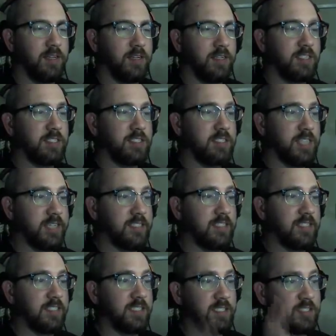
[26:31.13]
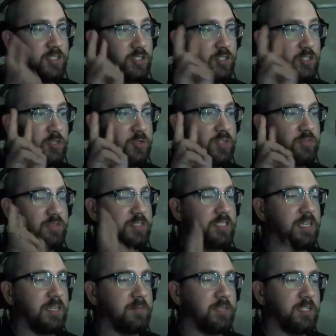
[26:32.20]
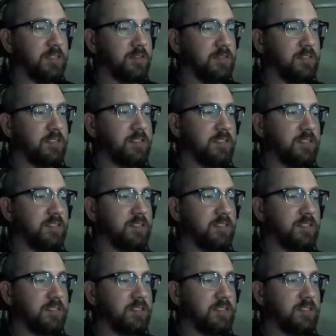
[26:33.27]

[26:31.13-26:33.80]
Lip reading: Because Texas is in 2 different time zones.